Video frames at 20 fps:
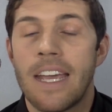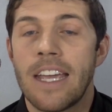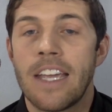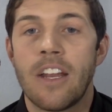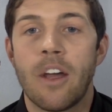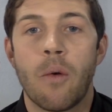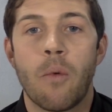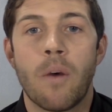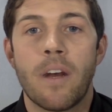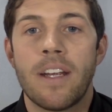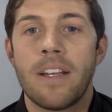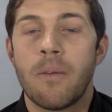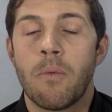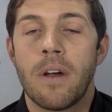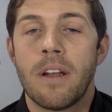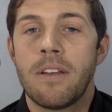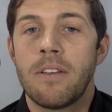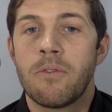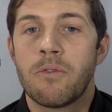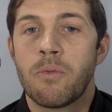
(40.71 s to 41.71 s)
You know, what
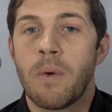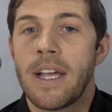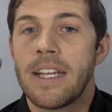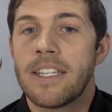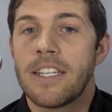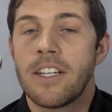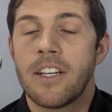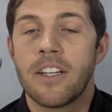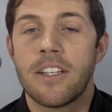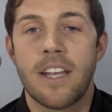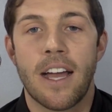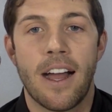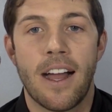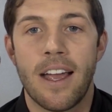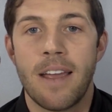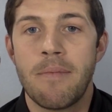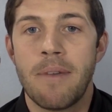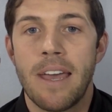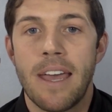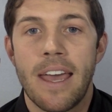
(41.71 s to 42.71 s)
what's wasting your
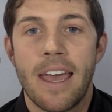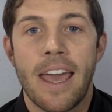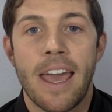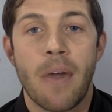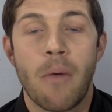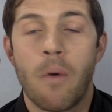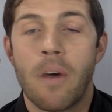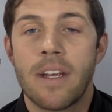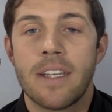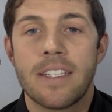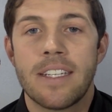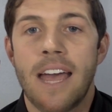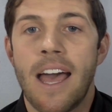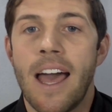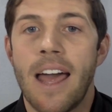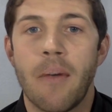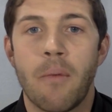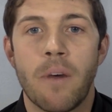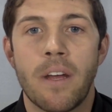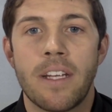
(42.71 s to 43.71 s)
time and what is
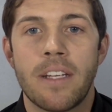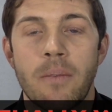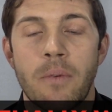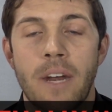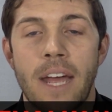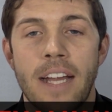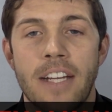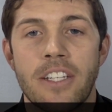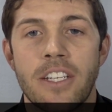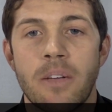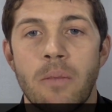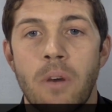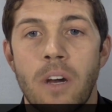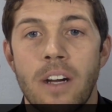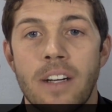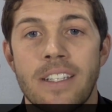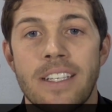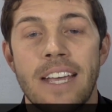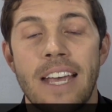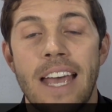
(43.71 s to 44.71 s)
not, and what what actually
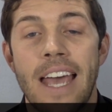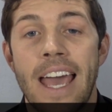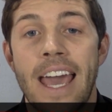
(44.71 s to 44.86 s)
works?